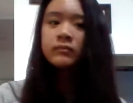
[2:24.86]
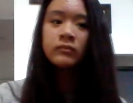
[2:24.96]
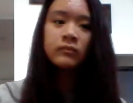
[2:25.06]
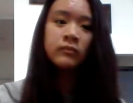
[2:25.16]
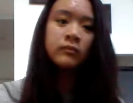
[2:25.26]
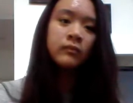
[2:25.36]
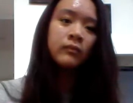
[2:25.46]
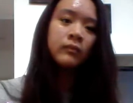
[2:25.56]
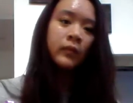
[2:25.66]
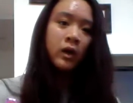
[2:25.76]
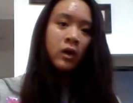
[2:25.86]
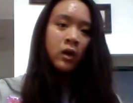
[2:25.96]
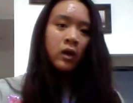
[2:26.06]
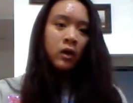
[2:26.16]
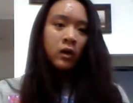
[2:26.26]

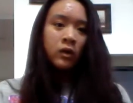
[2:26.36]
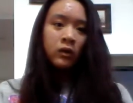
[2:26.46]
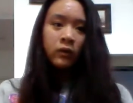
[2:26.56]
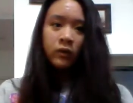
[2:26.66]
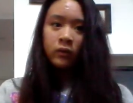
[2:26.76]
(silence)